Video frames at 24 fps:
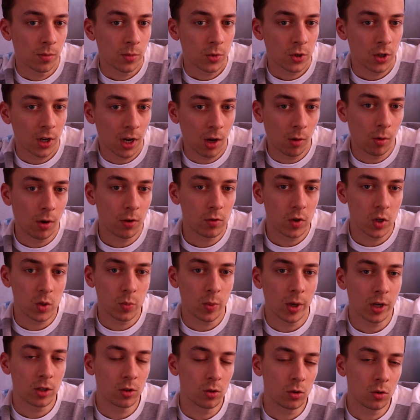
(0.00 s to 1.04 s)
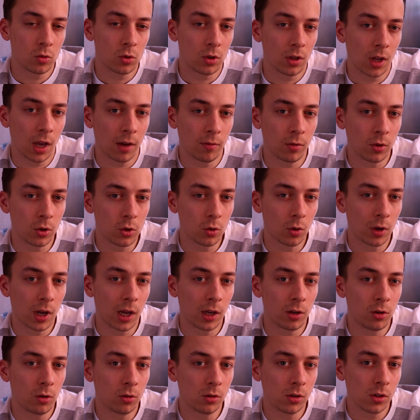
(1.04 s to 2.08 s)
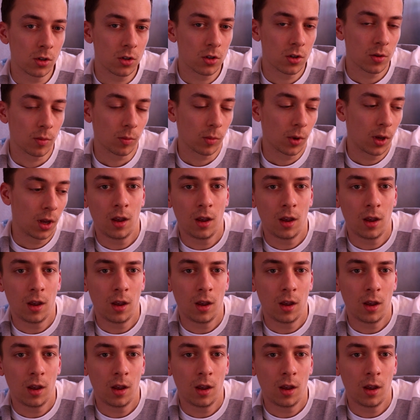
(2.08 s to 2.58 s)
So now I've switched back to having 2 light units,